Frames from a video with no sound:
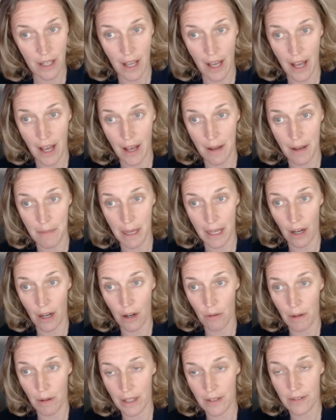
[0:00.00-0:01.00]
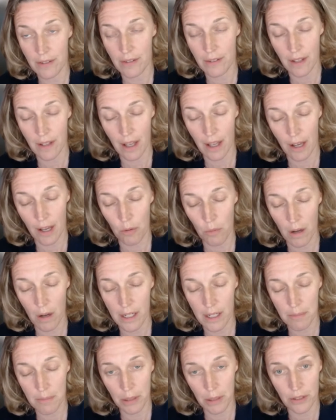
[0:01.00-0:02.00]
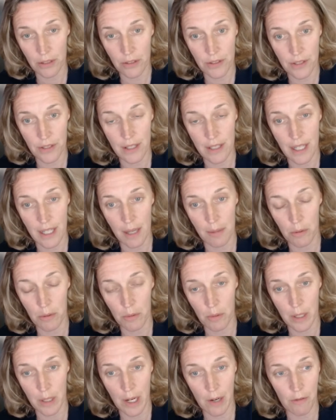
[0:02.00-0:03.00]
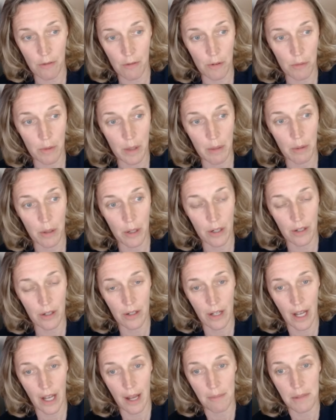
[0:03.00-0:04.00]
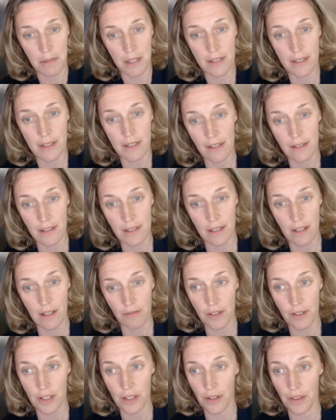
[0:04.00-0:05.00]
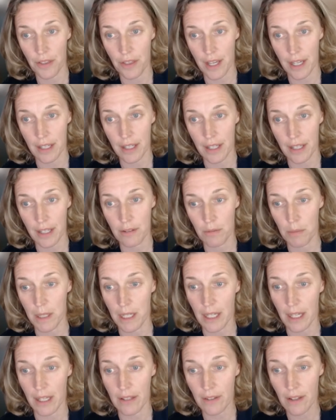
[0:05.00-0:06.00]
I always wanted builders at the table whenever we were discussing difficult things, because